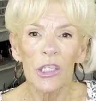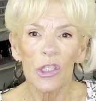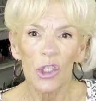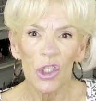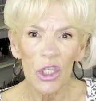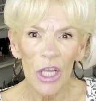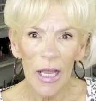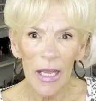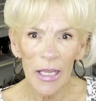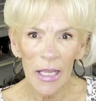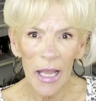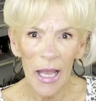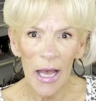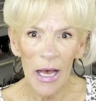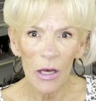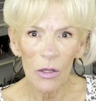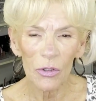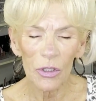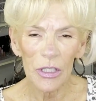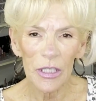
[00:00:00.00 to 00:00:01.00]
check
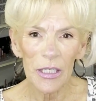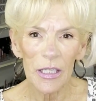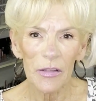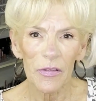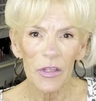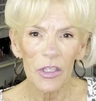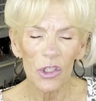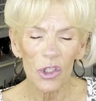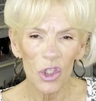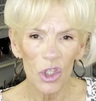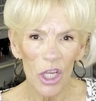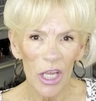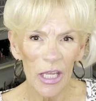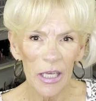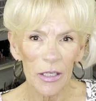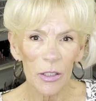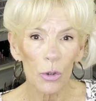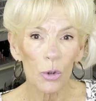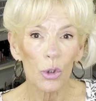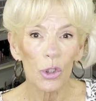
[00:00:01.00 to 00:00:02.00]
out the
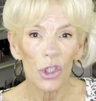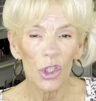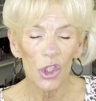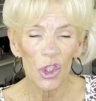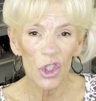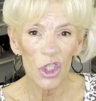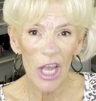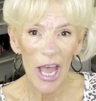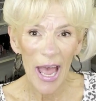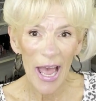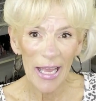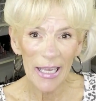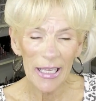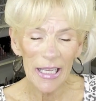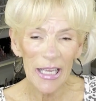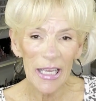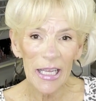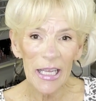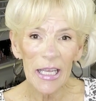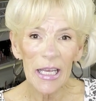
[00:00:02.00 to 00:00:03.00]
channel
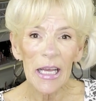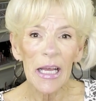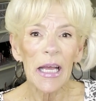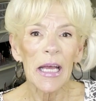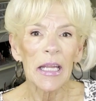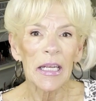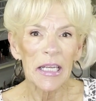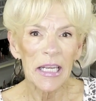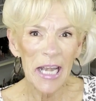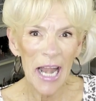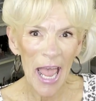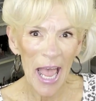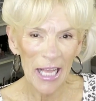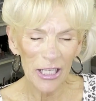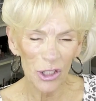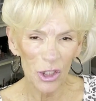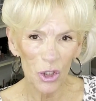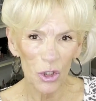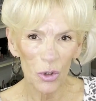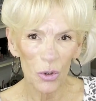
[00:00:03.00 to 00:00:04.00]
Jackie
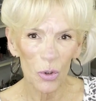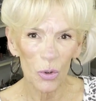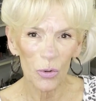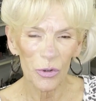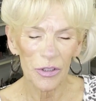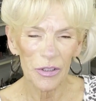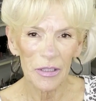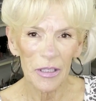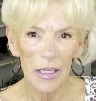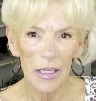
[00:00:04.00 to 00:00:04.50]
Naturals.